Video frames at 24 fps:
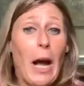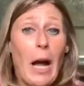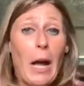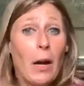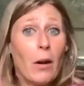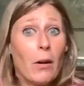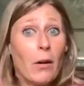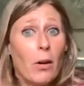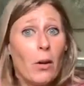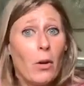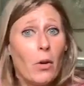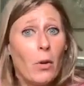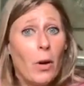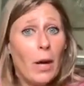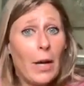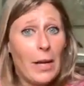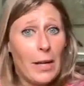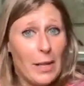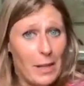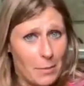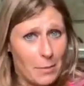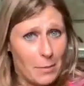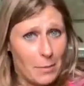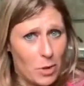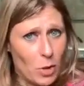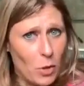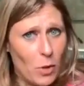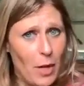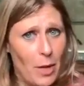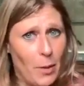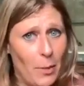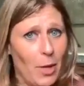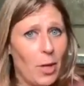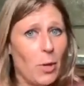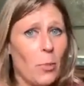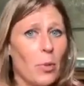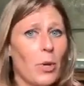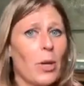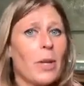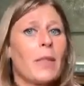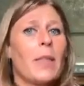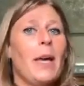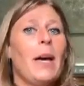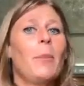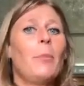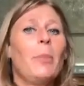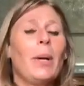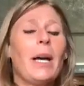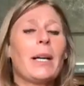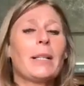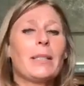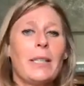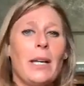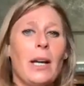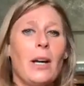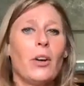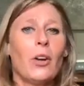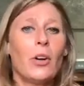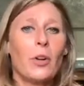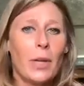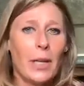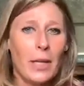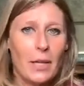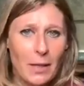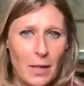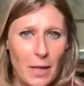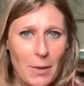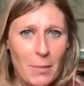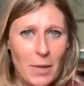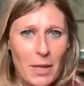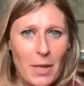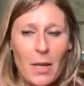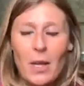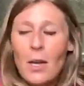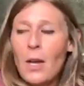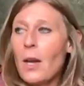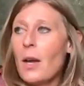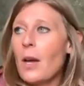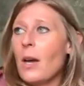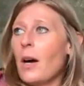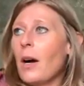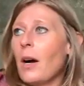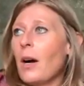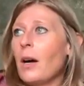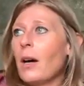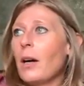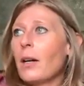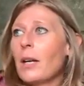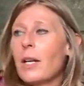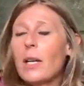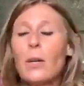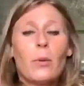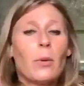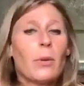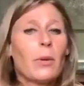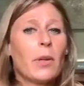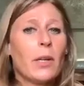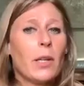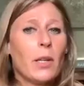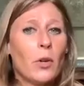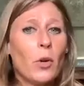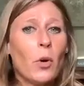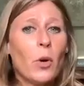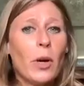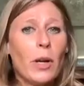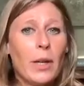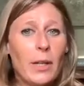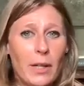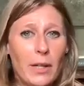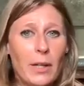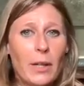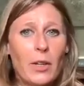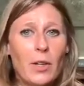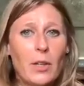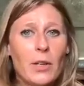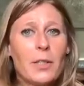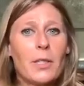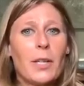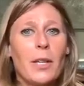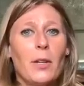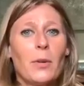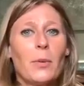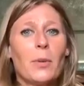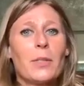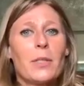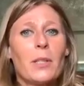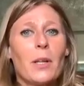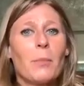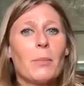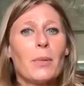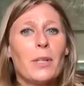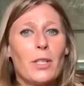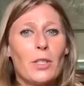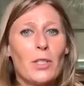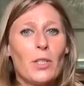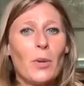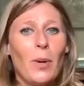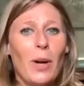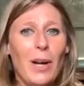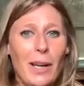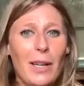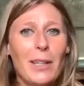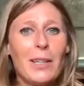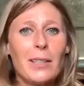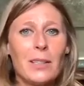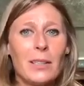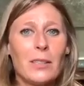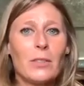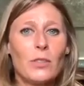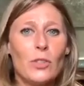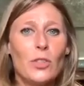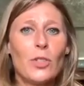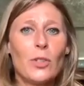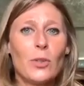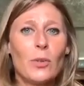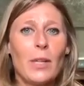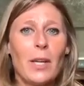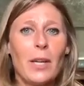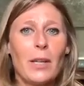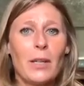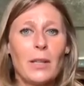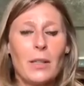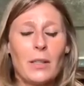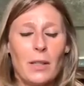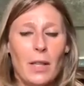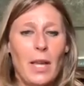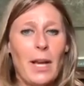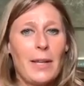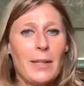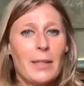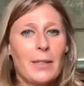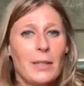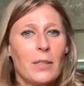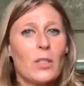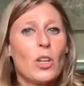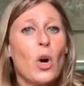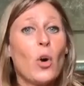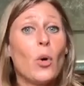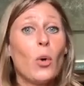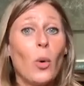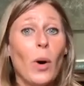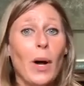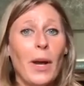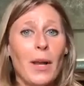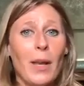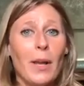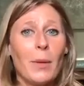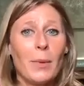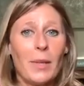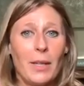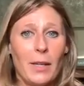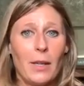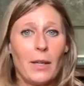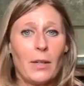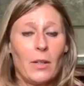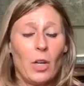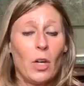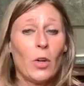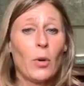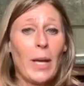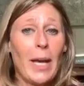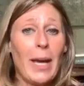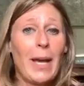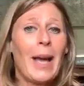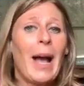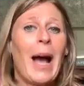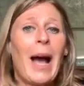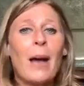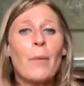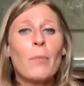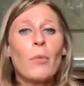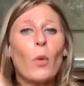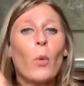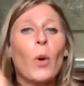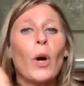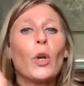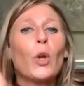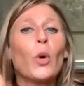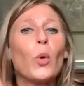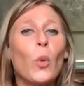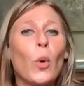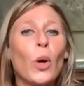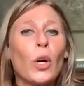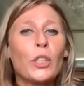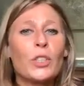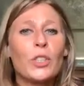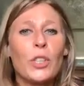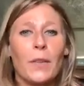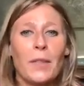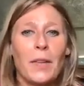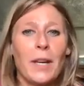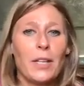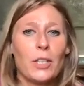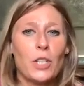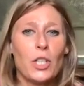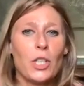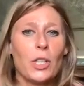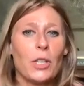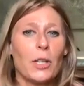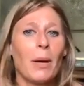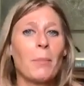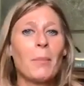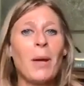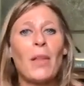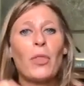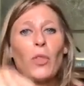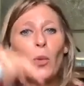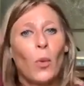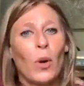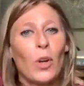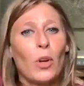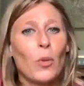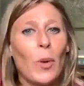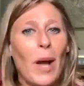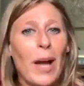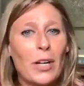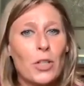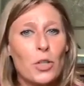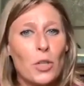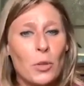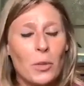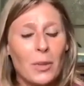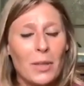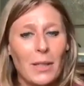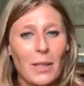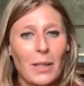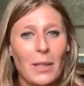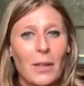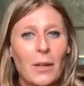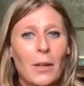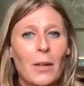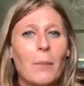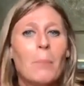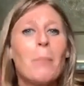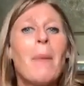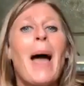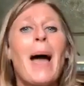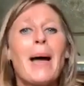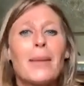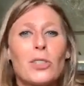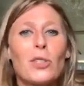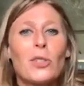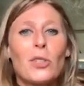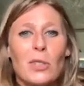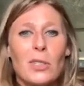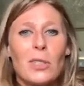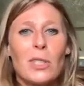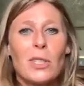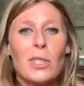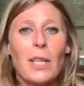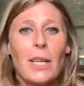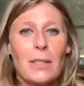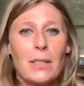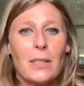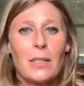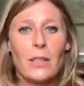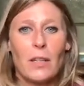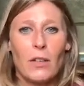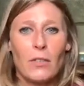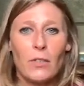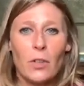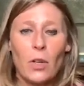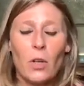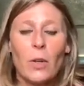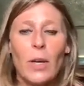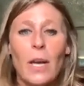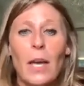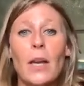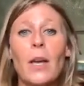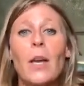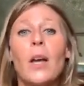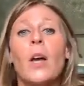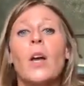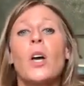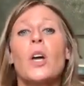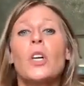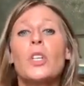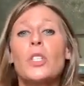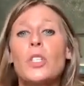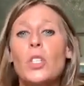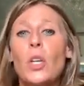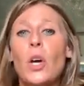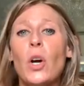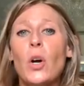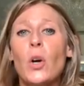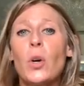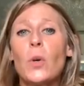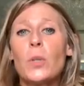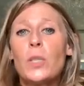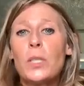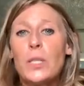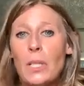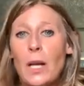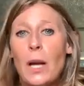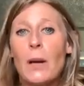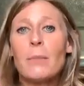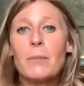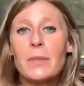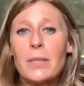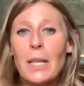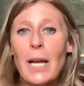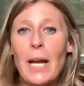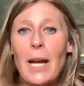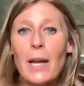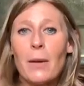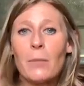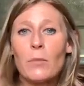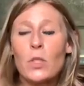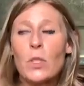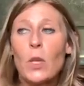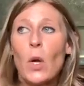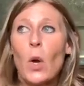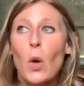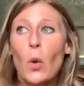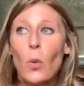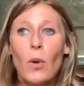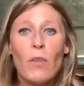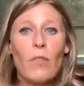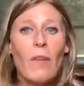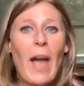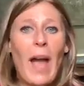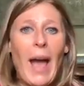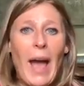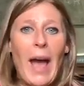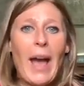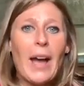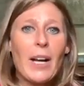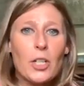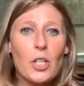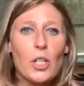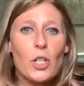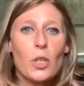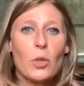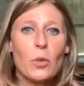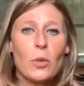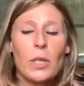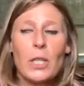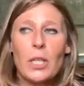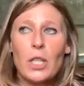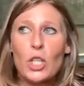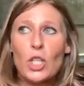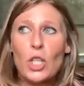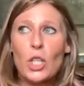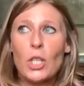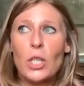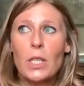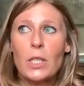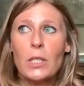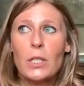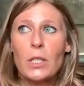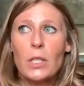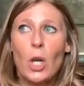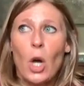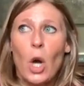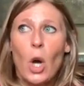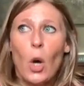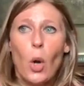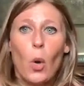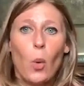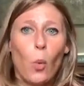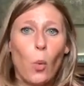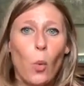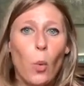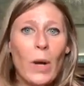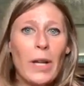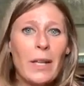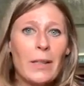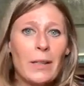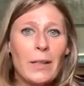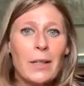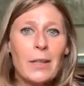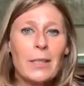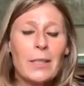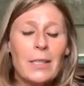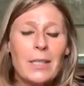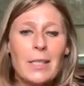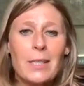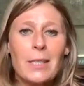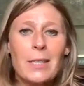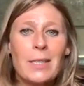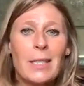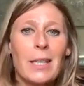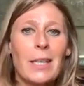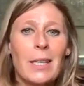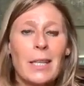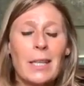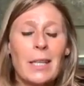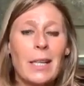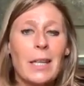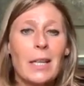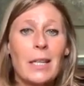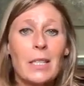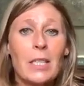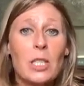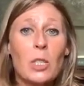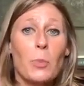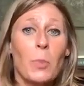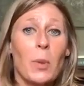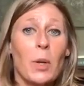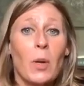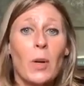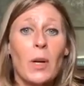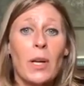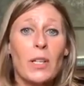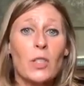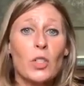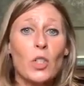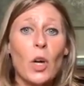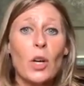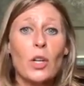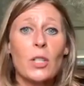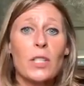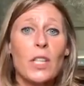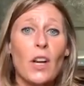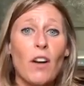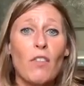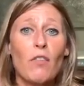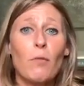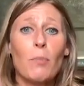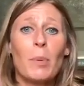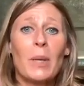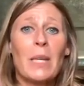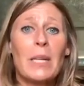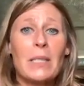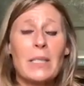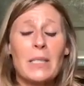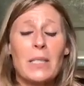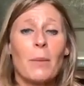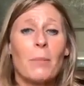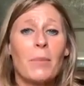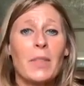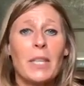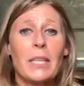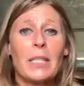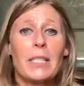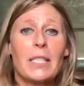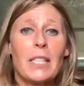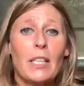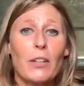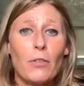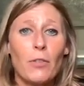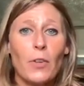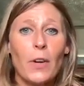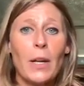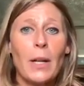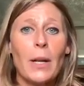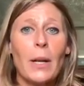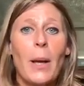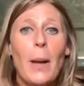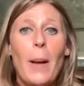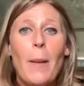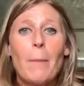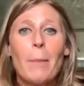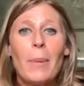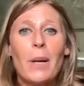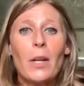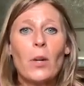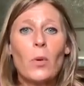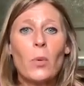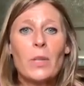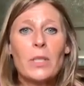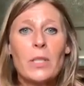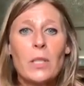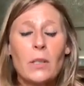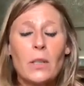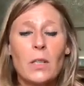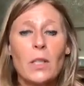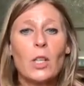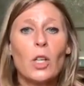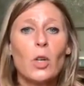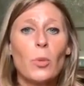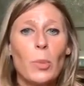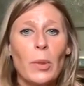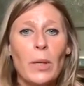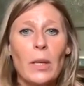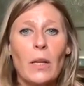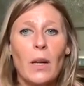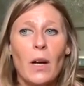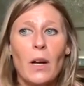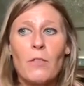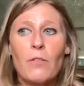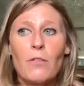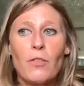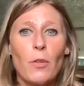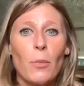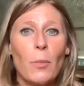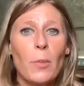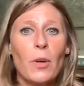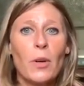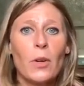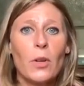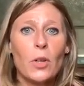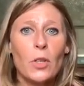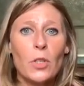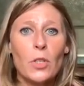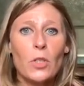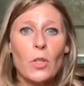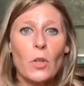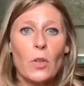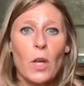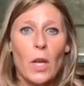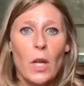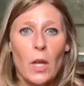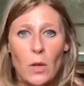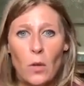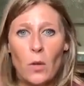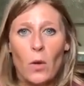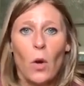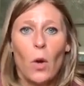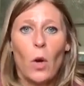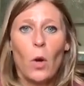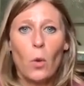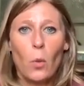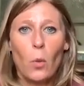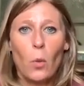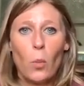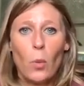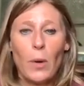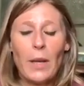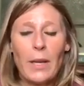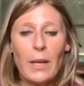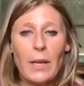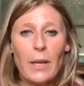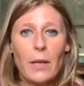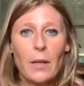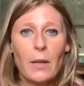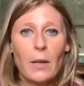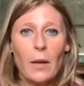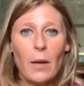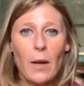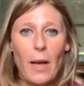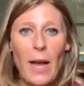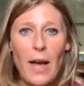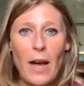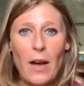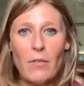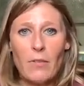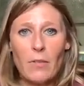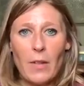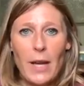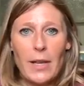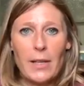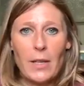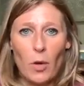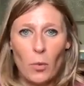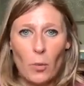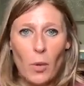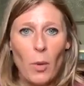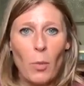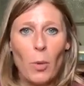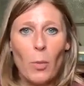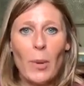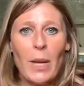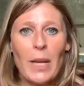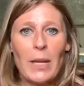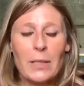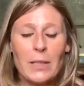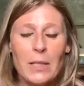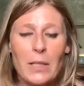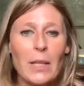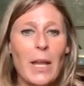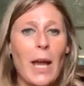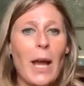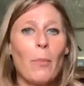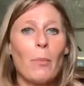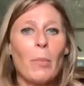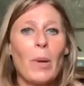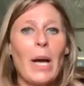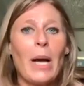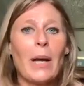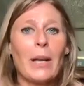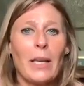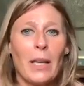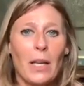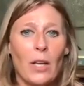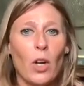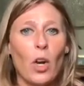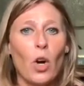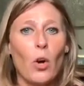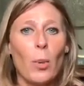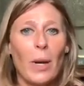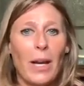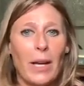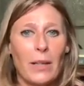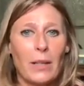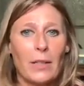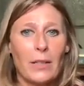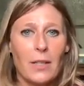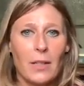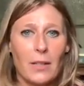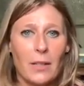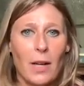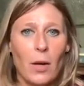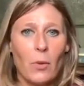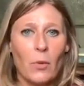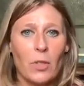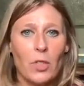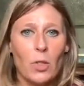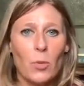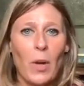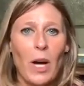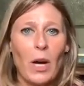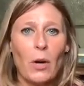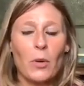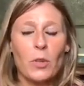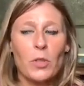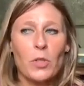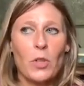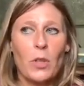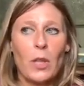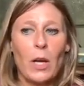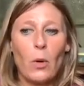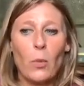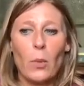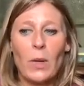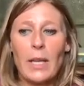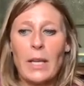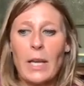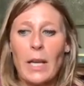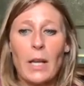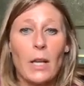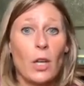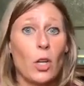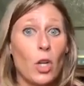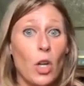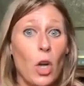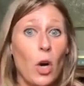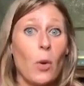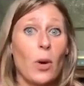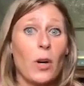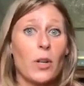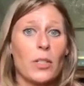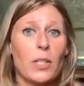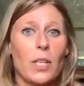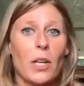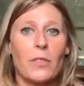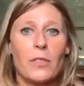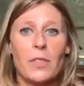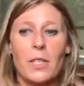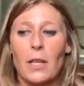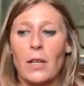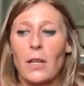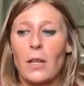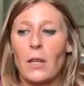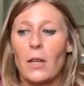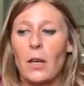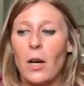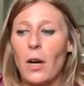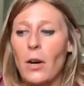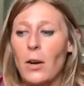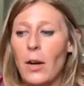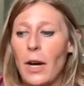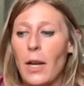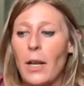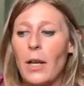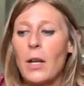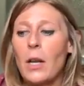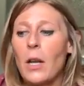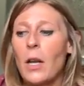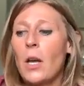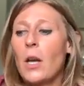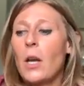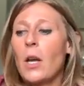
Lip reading: I don't know who I am, so I better bring that back down. Okay, let me get really annoyed and irritated with somebody so I can do that, like, know who I am again. Okay, I'm the one who works on that shit. I'm not the one who actually masters that stuff. Okay, so sometimes we've actually just witnessed, seen, and experienced ourselves be something different, but it was a little bit unfamiliar, so then we have like a rubber band snap back and go back into the downward spiral so that we can know ourselves again. All right.